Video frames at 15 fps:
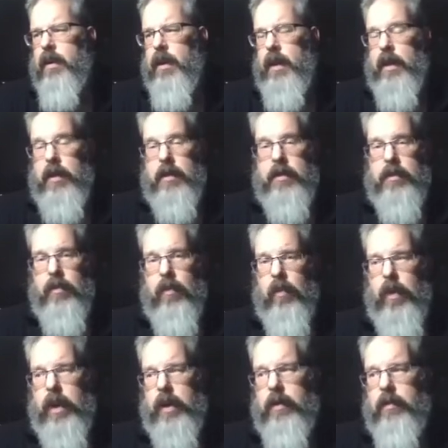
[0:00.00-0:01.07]
is
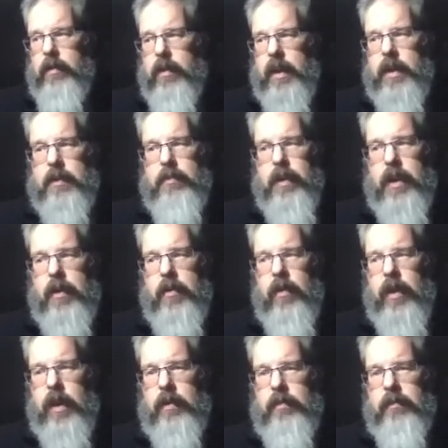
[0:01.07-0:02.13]
1. That's button
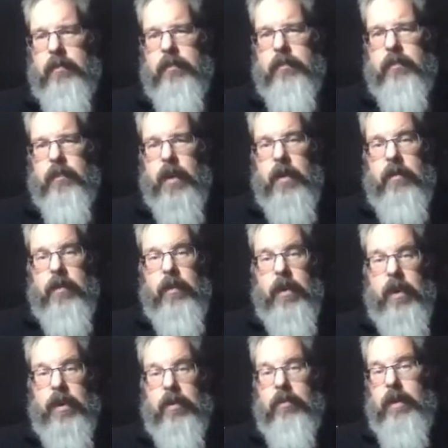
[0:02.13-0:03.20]
1. If you
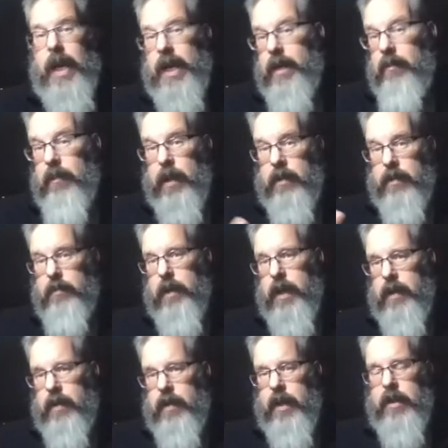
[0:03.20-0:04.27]
want the right mouse
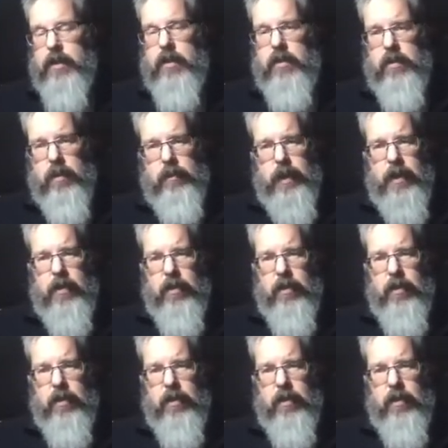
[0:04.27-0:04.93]
button, that's usually button